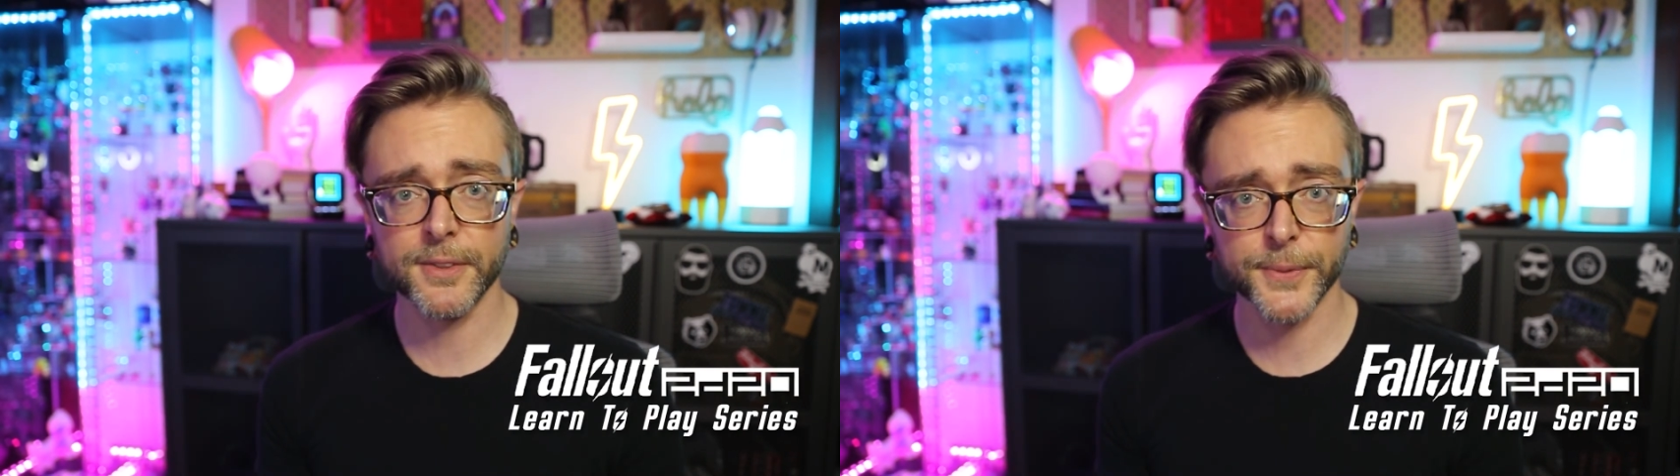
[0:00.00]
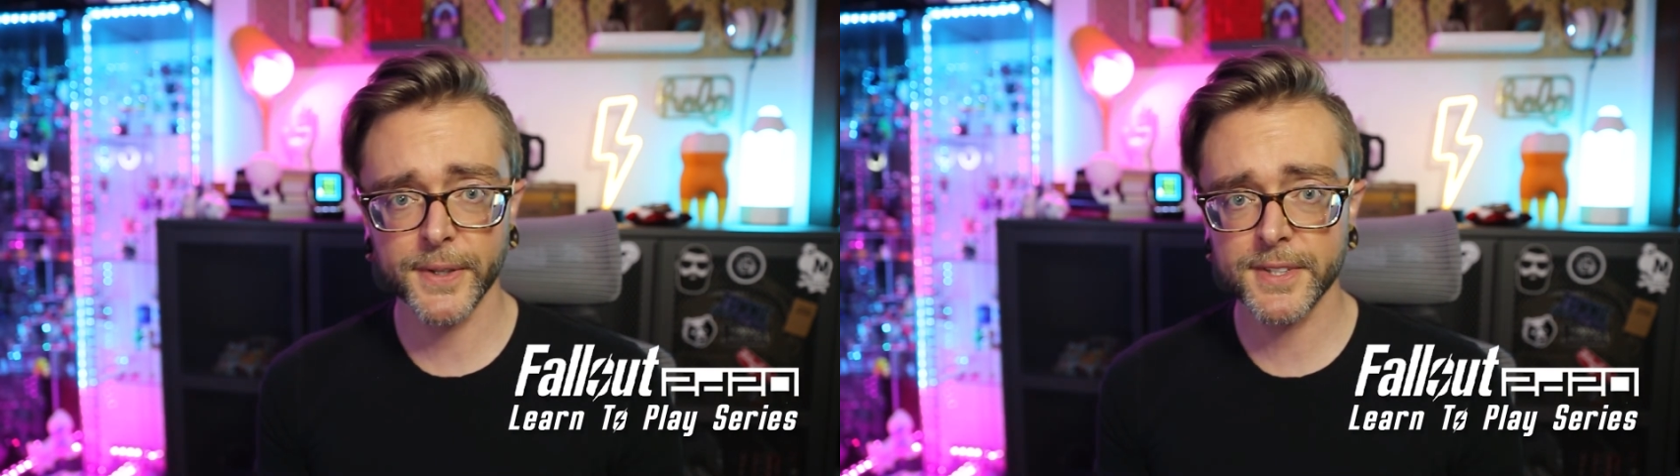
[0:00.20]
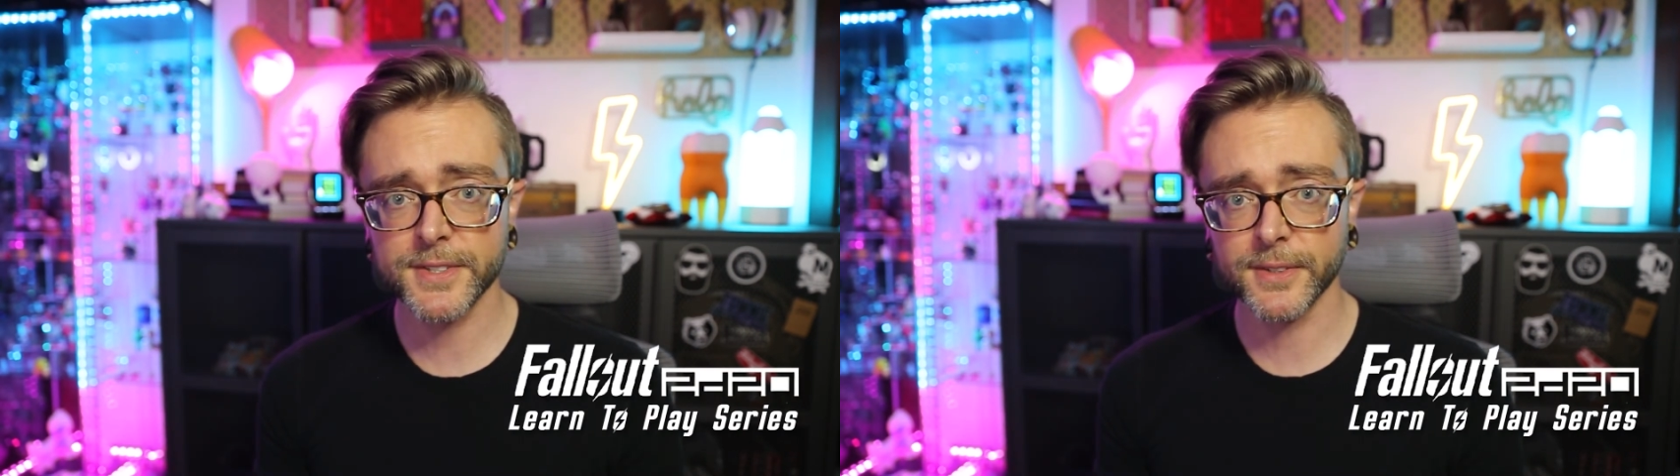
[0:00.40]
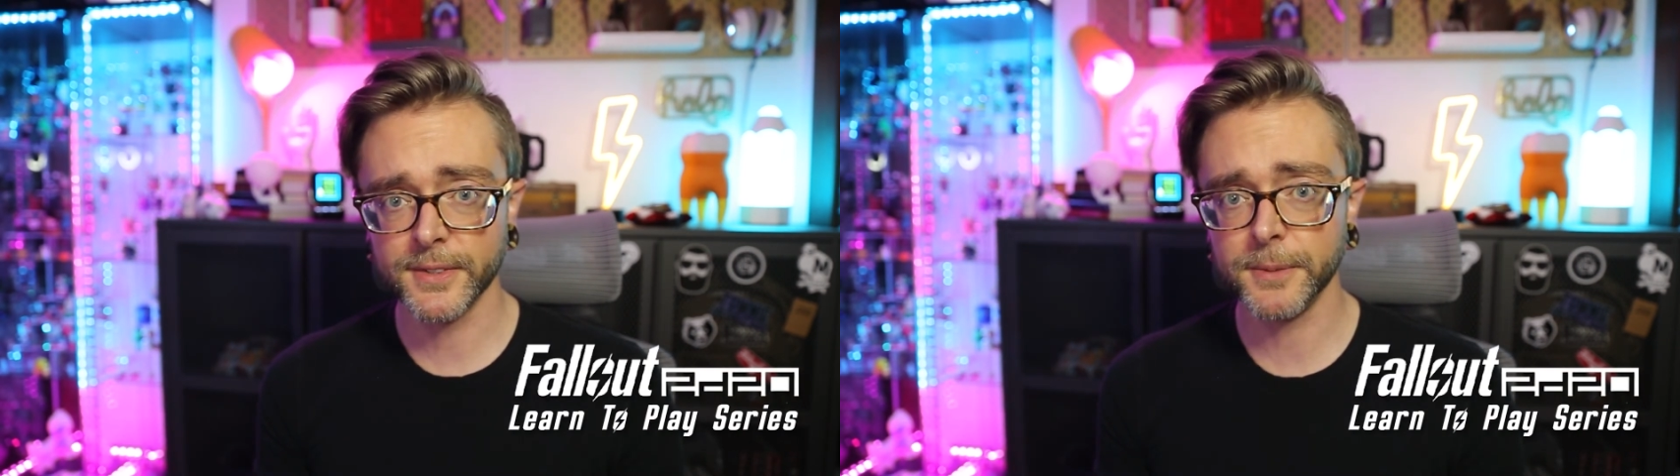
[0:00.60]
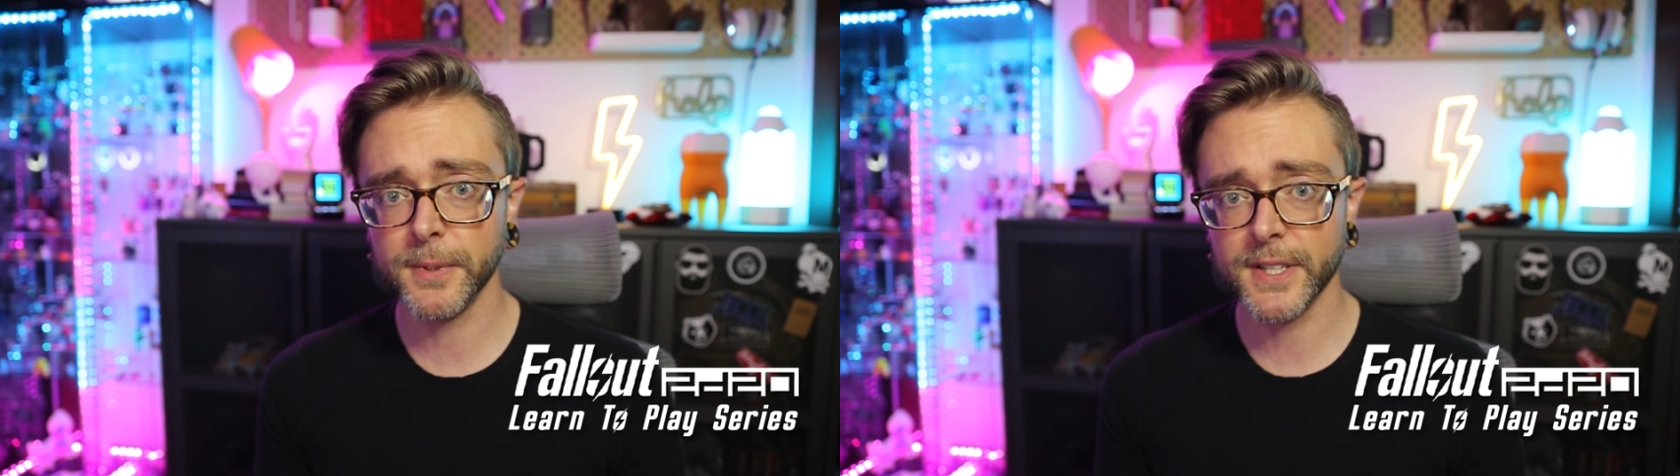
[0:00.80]
throughout this Learn
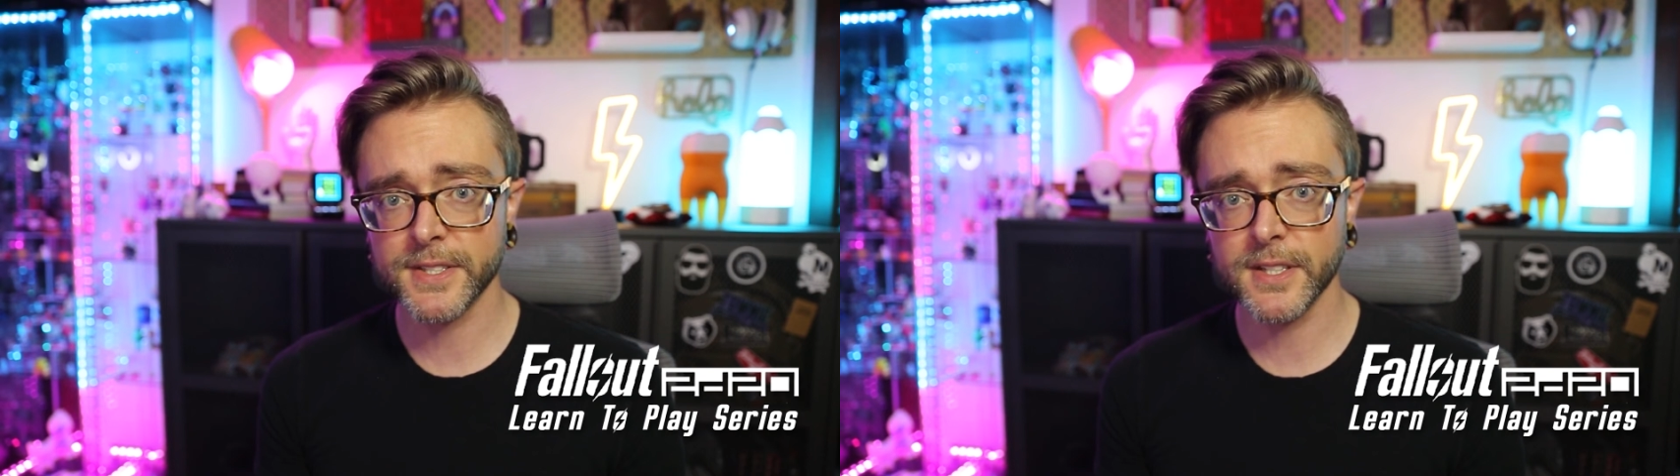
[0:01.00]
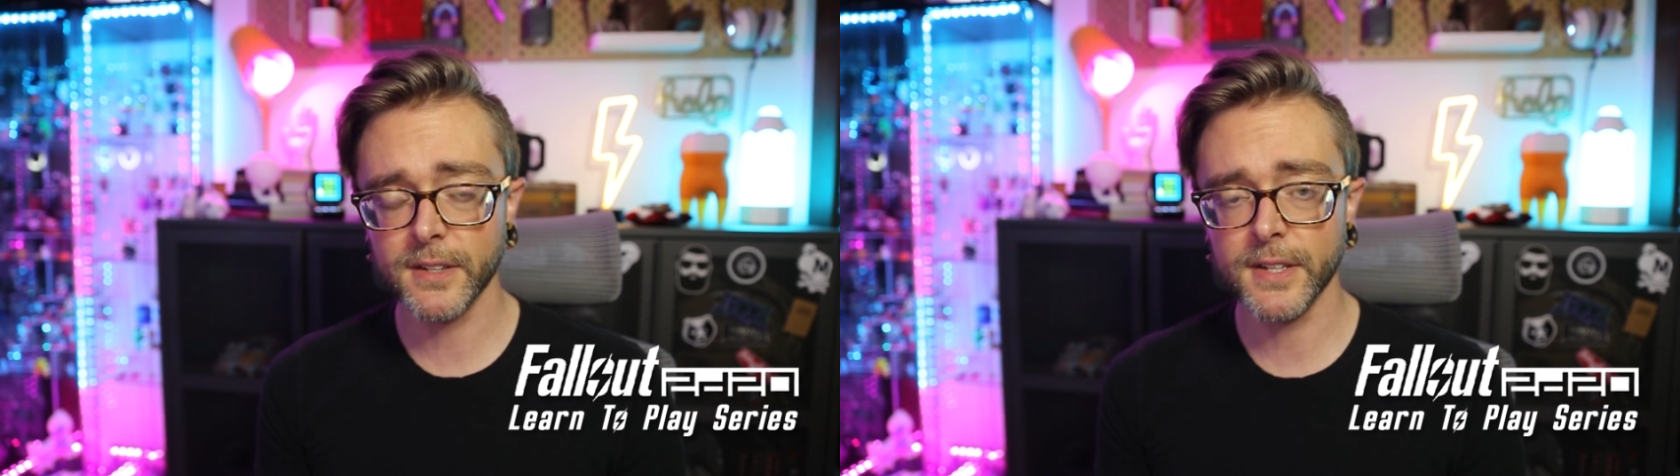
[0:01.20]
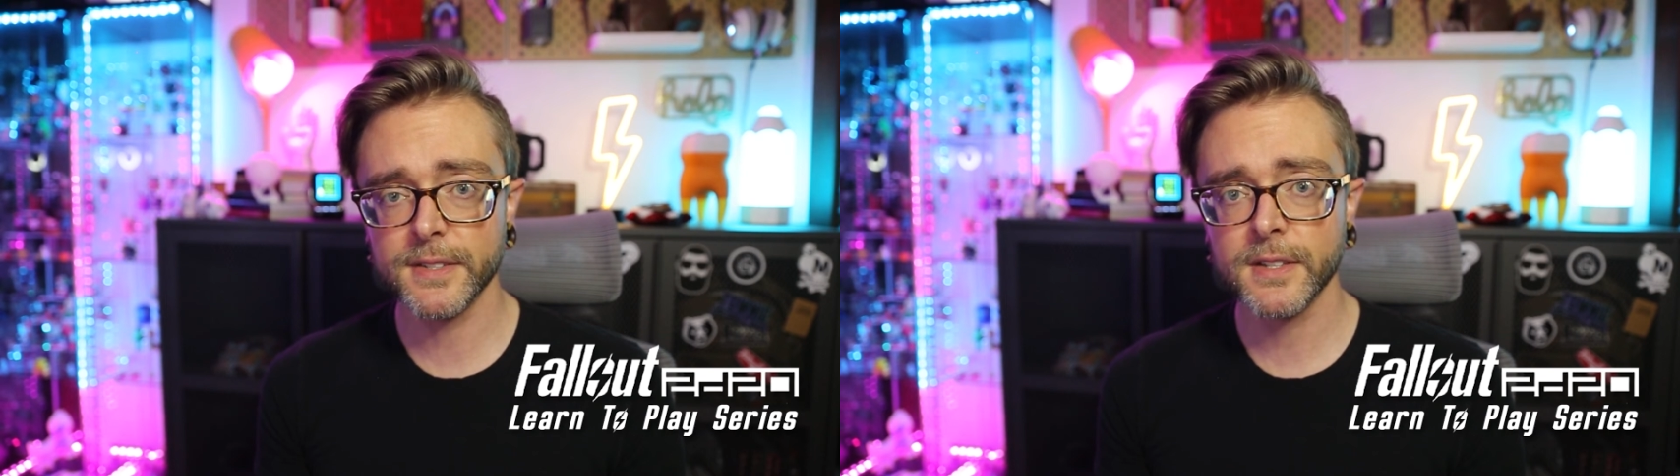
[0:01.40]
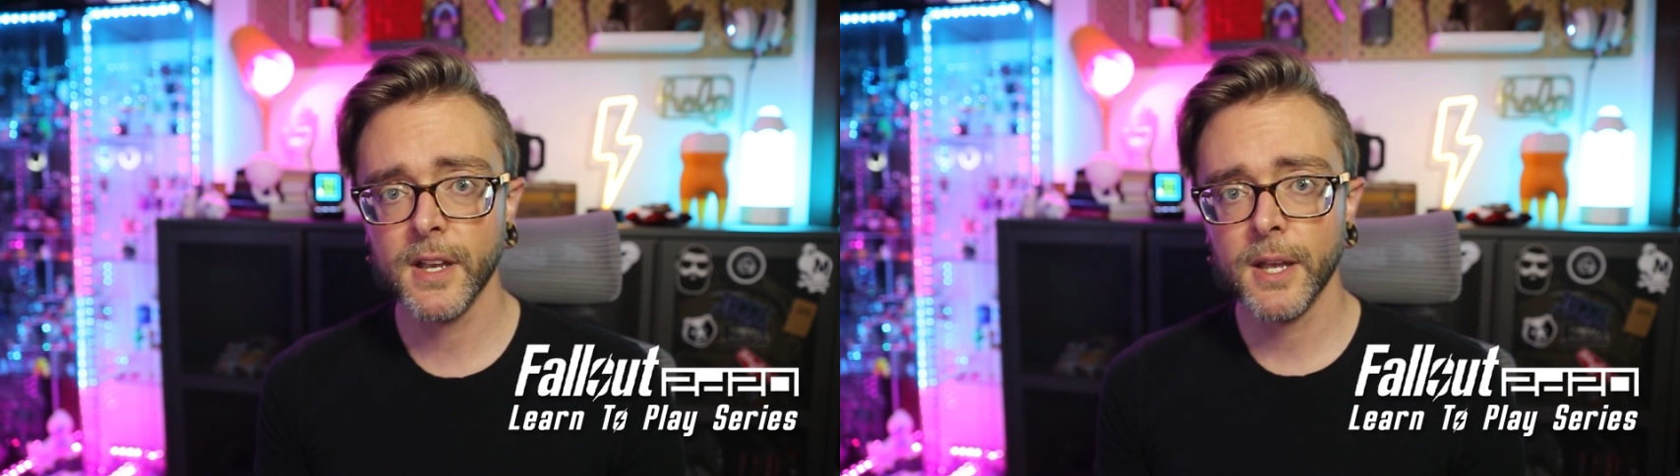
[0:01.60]
to Play series.